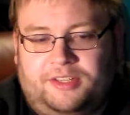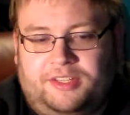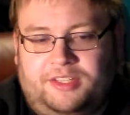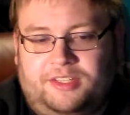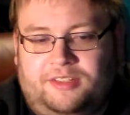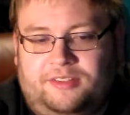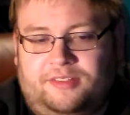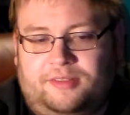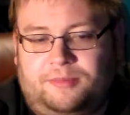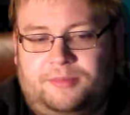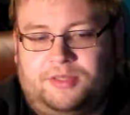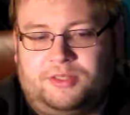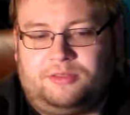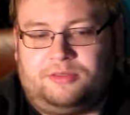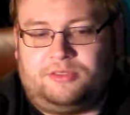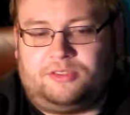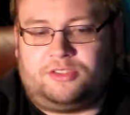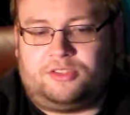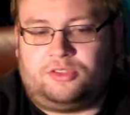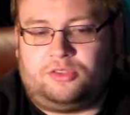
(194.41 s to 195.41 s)
he is
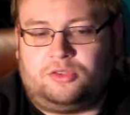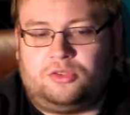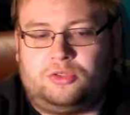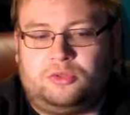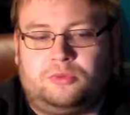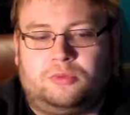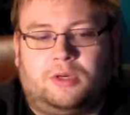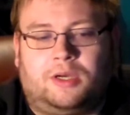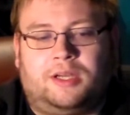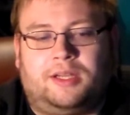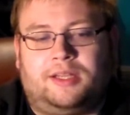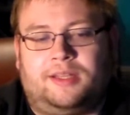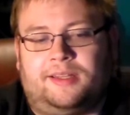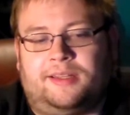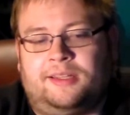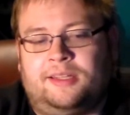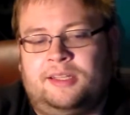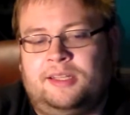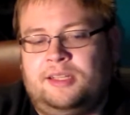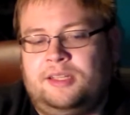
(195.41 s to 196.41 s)
immune
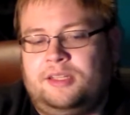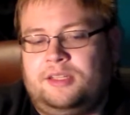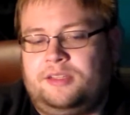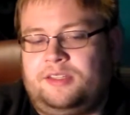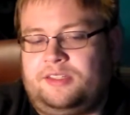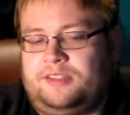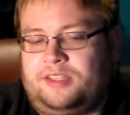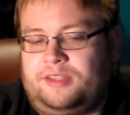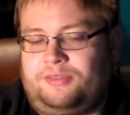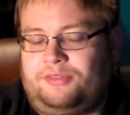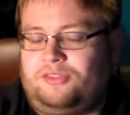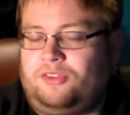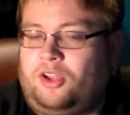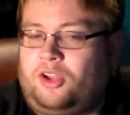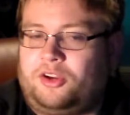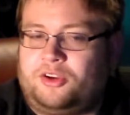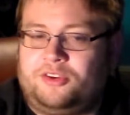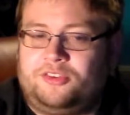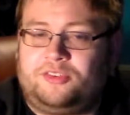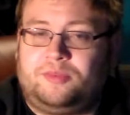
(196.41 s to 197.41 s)
to the
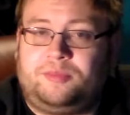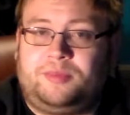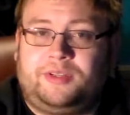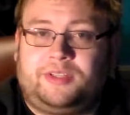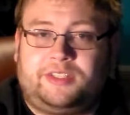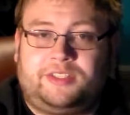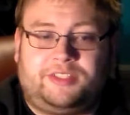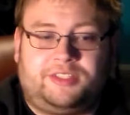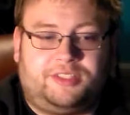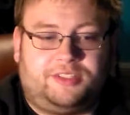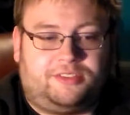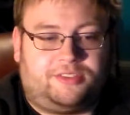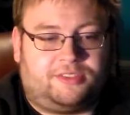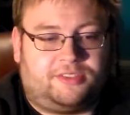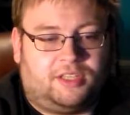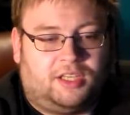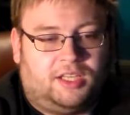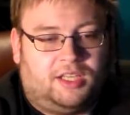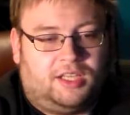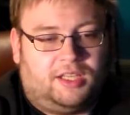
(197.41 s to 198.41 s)
Deathstalker's
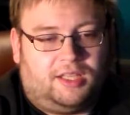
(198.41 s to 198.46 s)
abilities,